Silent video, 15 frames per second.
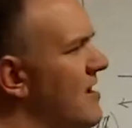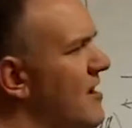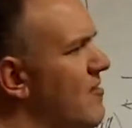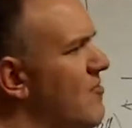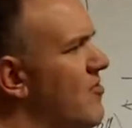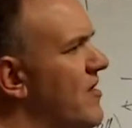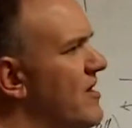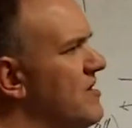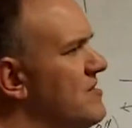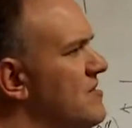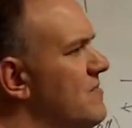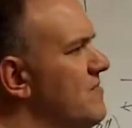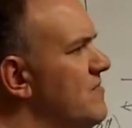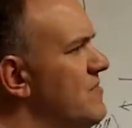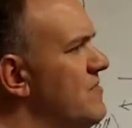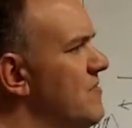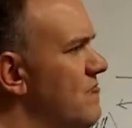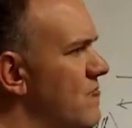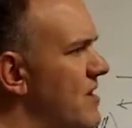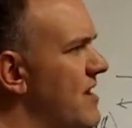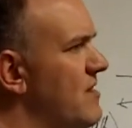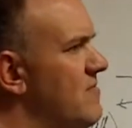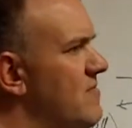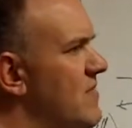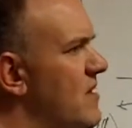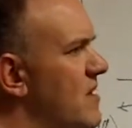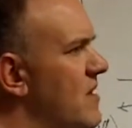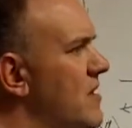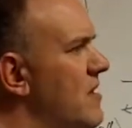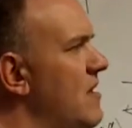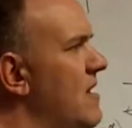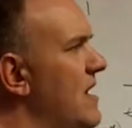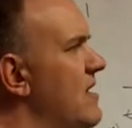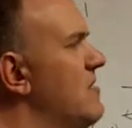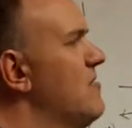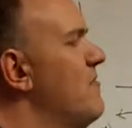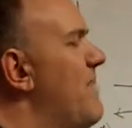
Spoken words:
complex, red, and the